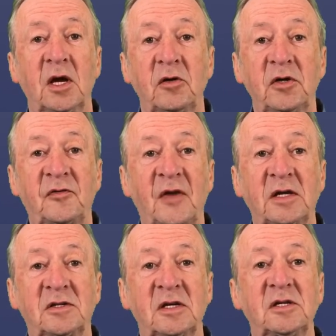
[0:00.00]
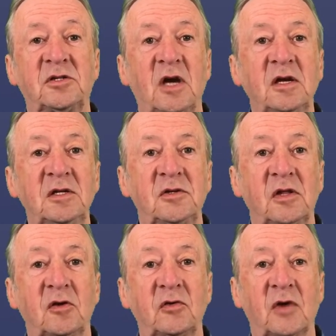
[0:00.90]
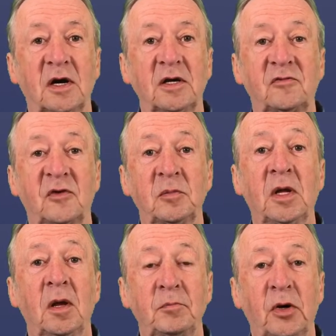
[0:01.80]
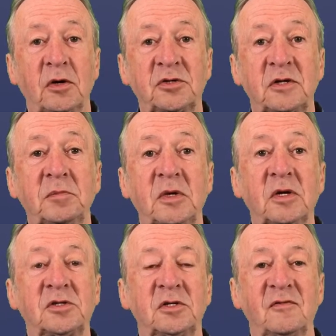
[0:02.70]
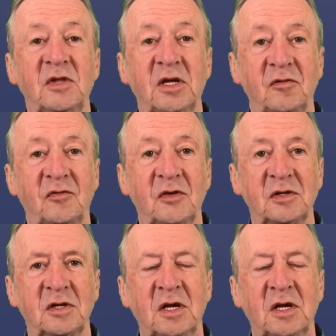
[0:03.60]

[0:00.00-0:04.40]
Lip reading: reflecting a change in the rite from partial immersion of the infant